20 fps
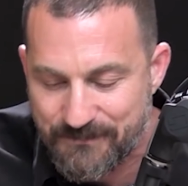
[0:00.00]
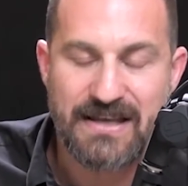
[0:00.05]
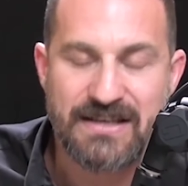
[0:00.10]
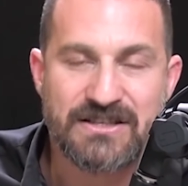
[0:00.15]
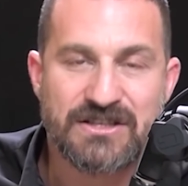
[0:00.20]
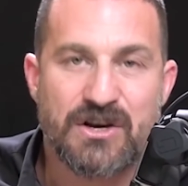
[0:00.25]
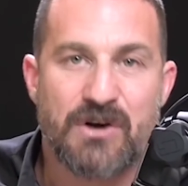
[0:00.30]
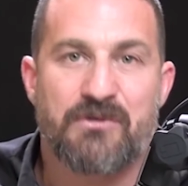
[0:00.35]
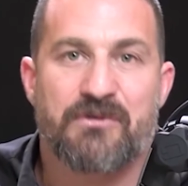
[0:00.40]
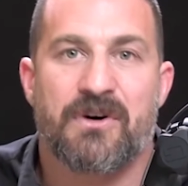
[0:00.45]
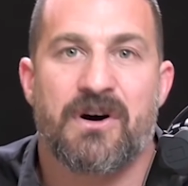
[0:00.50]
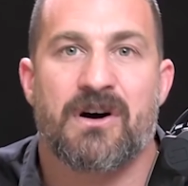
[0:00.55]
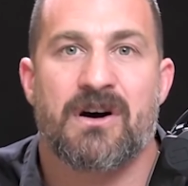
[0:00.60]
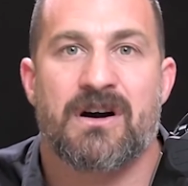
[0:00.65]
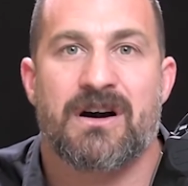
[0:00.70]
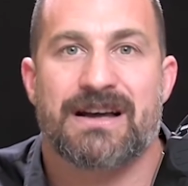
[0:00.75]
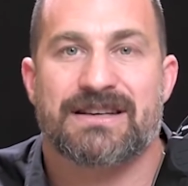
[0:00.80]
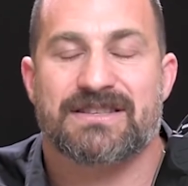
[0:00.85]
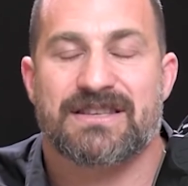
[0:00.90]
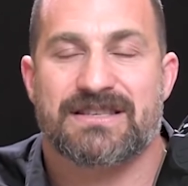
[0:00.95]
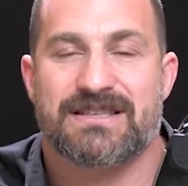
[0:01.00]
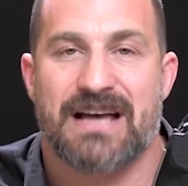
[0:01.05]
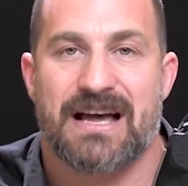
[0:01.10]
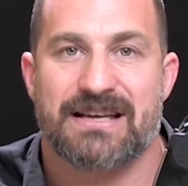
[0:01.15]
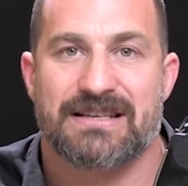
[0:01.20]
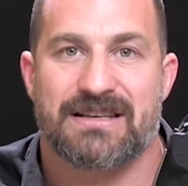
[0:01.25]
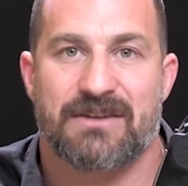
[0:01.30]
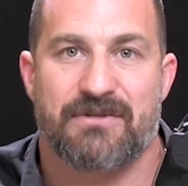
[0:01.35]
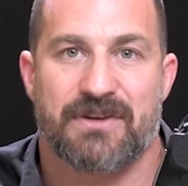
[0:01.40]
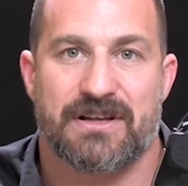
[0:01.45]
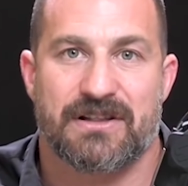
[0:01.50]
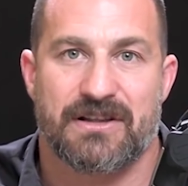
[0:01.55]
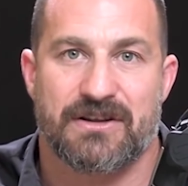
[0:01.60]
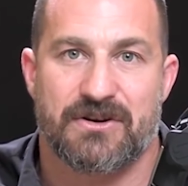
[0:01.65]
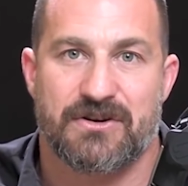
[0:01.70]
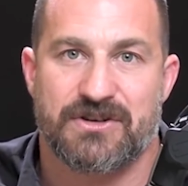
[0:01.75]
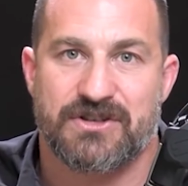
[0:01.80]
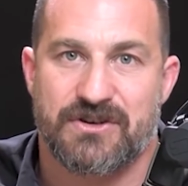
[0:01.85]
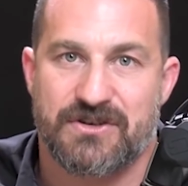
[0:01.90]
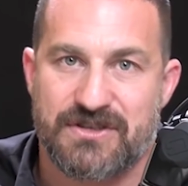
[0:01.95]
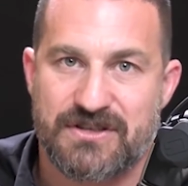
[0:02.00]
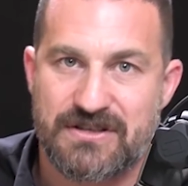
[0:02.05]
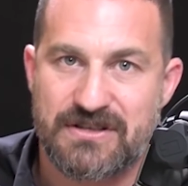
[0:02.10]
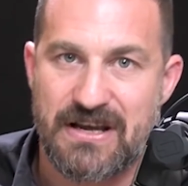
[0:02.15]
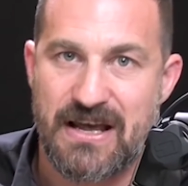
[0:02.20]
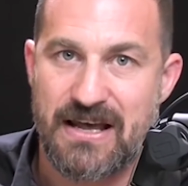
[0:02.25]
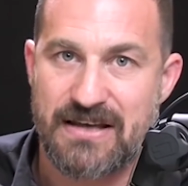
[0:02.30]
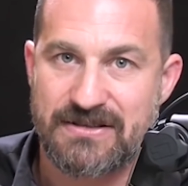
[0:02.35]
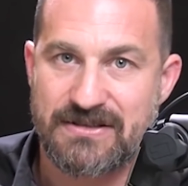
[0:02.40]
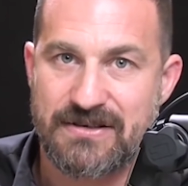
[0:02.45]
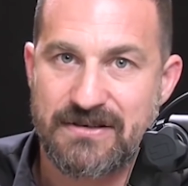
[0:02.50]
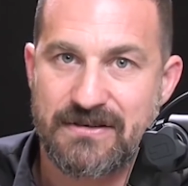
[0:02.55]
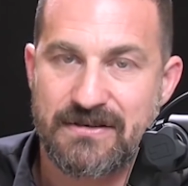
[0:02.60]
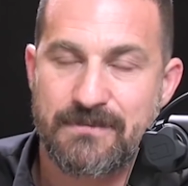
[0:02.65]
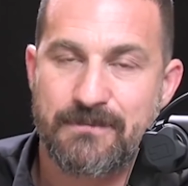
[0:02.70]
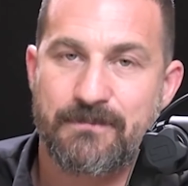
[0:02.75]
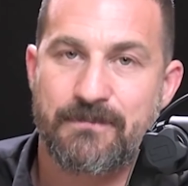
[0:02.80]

Insofar as the scientific literature says,